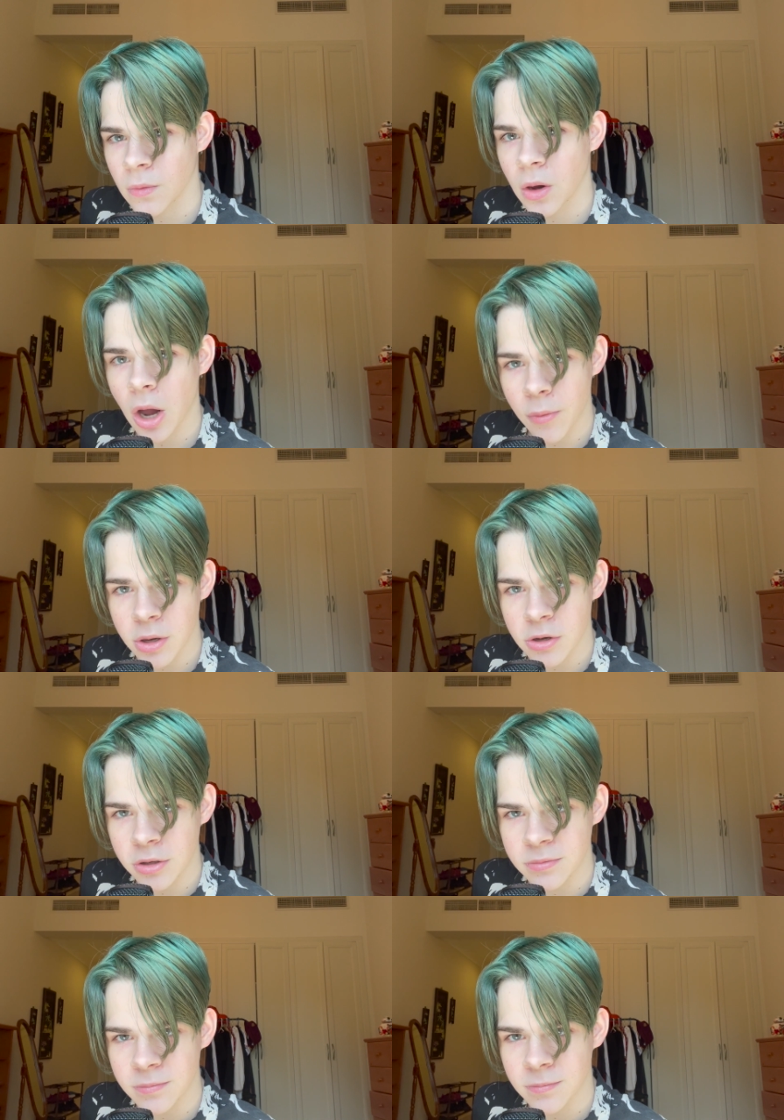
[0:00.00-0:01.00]
Are we good?
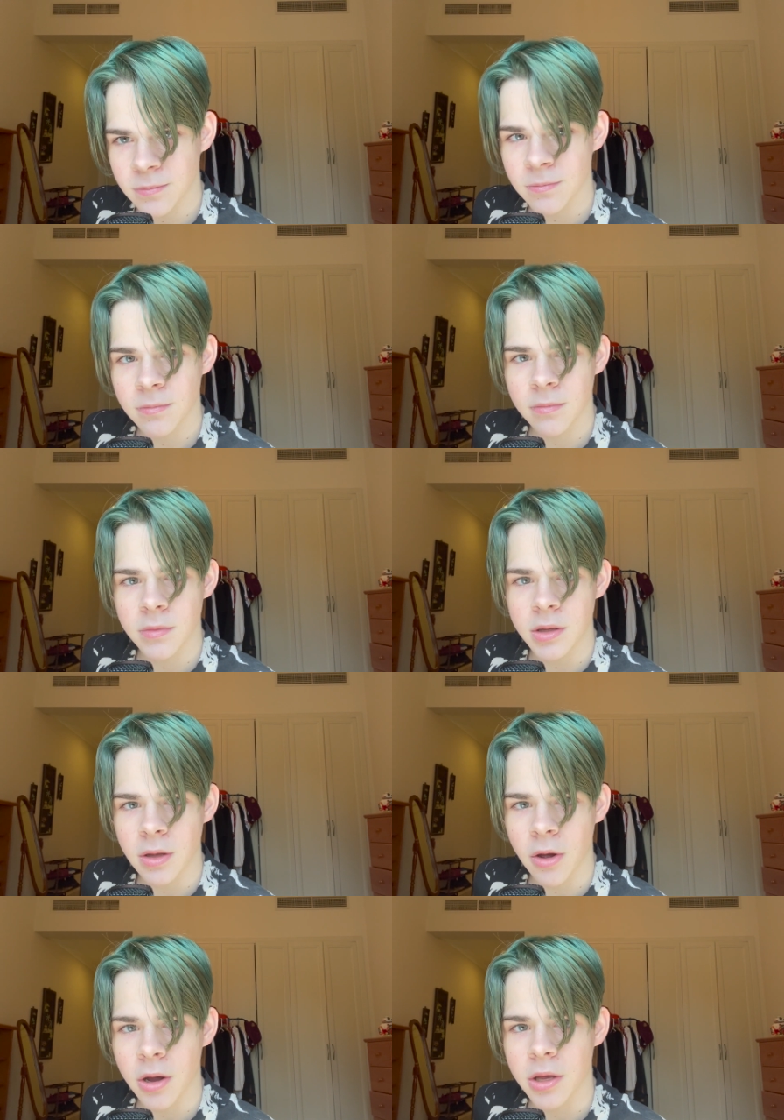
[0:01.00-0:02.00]

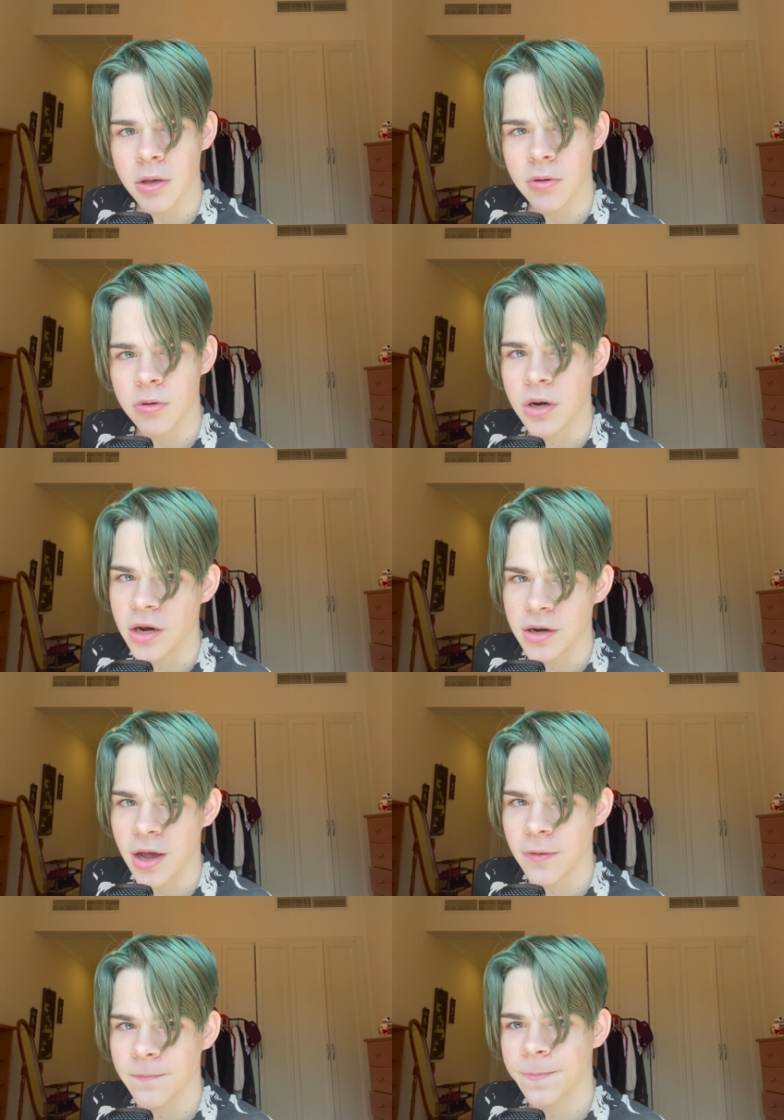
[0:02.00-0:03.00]
Are you done
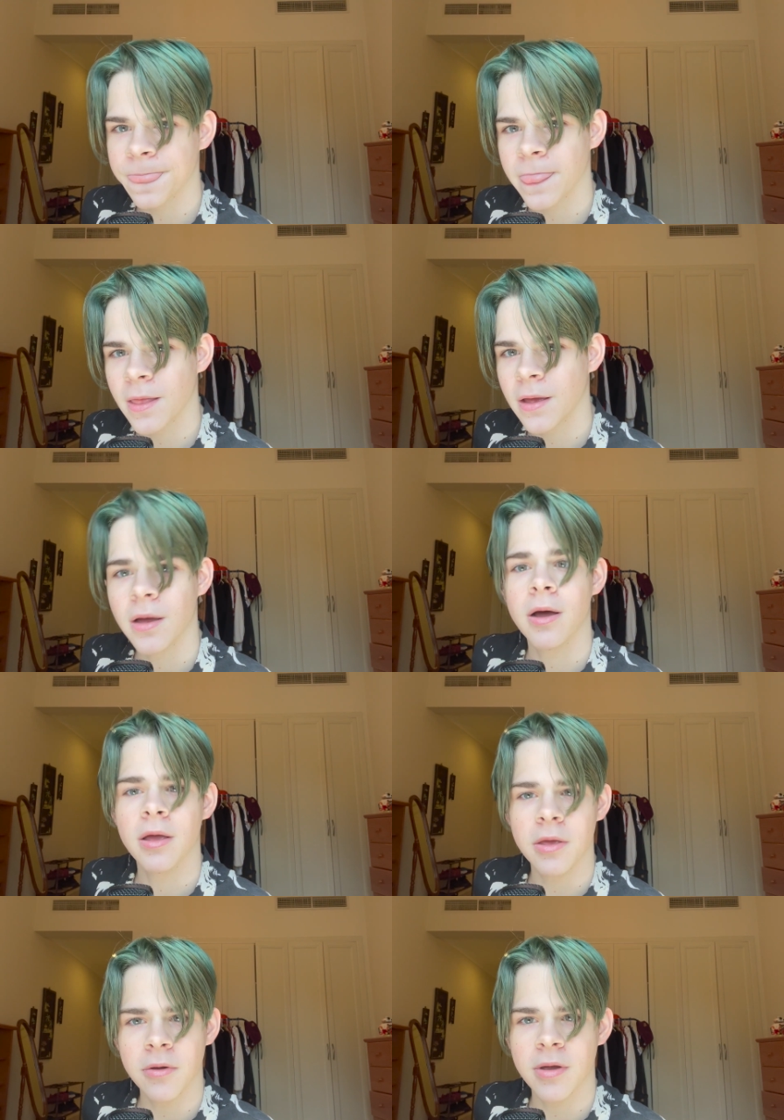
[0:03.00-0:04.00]
now?
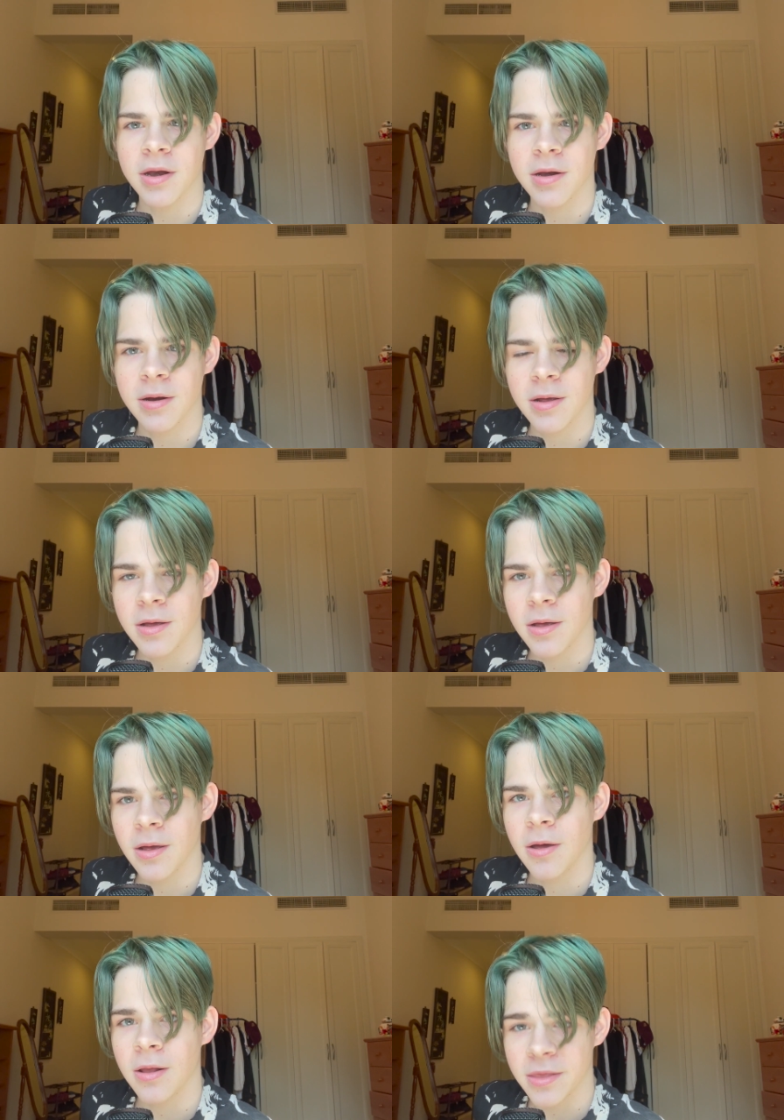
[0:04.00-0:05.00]
You can.
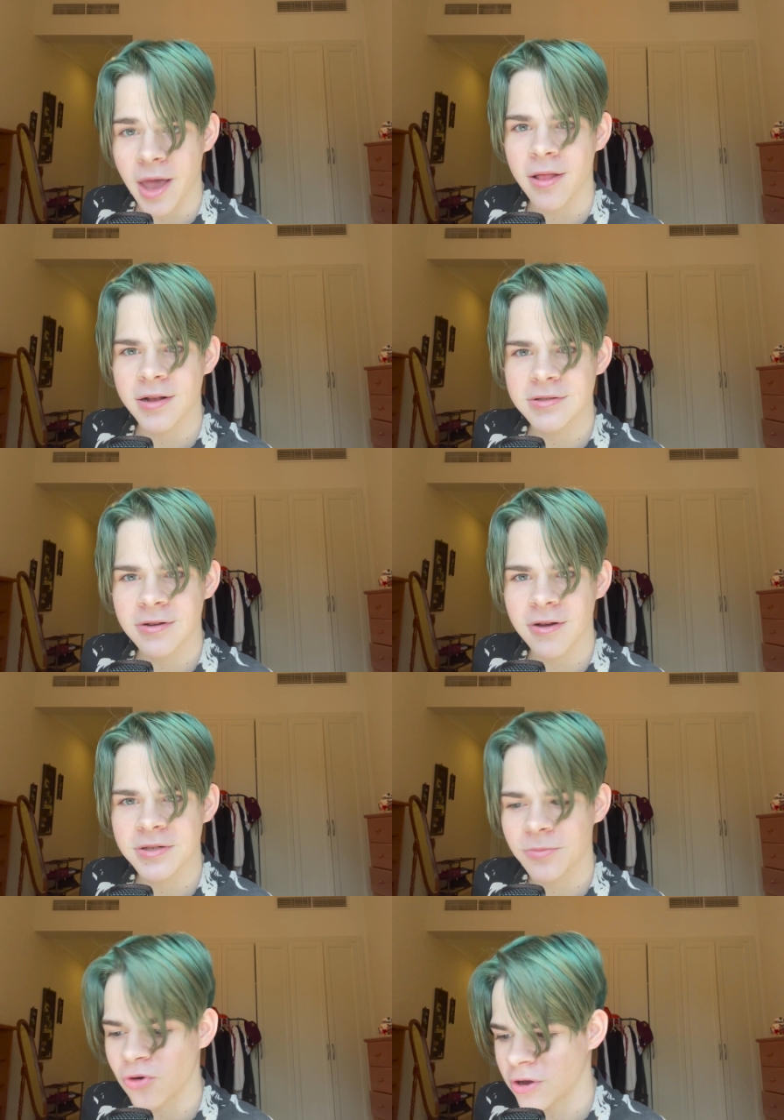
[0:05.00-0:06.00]
Now let's talk
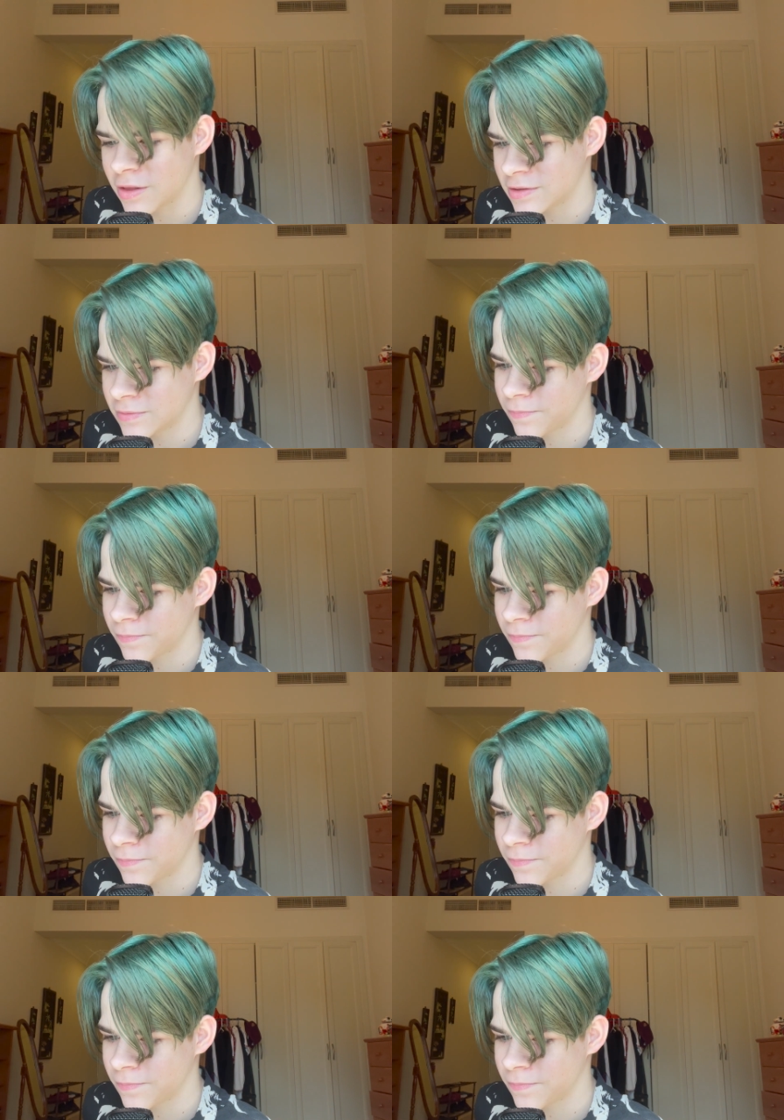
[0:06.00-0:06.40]
spoilers.